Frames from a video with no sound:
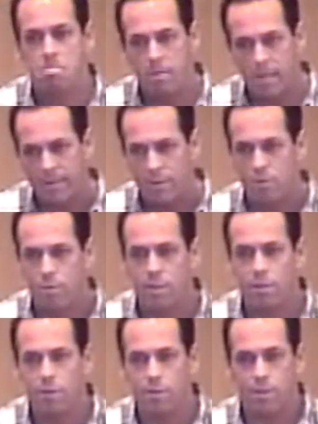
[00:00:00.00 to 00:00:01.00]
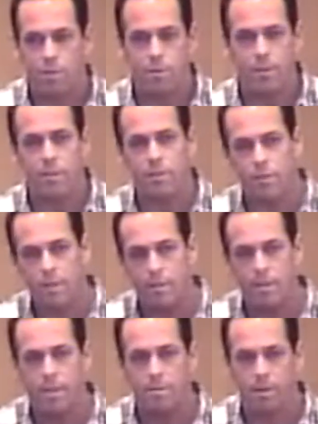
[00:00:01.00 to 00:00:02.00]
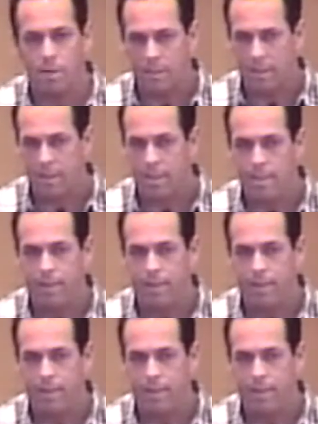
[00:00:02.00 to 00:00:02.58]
I've always wanted to do a retreat, so I embarked on that.